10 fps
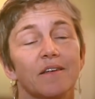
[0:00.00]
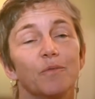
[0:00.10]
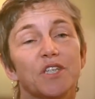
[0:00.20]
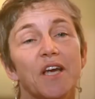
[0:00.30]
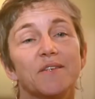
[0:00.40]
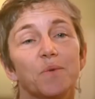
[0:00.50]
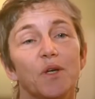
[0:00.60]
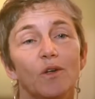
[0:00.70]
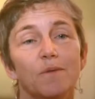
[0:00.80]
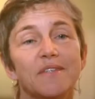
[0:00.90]
in which case we
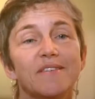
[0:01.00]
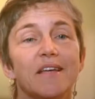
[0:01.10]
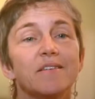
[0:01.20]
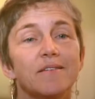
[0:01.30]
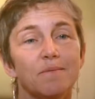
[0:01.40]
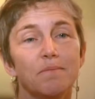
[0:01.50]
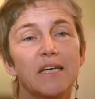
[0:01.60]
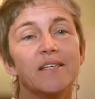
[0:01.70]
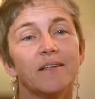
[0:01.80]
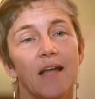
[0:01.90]
call them
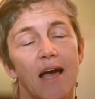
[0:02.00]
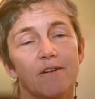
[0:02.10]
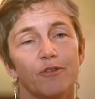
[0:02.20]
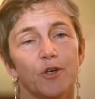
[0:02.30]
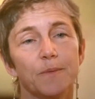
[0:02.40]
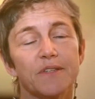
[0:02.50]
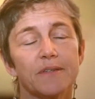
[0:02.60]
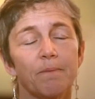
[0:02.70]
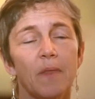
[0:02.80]
sentence-medial adverbs.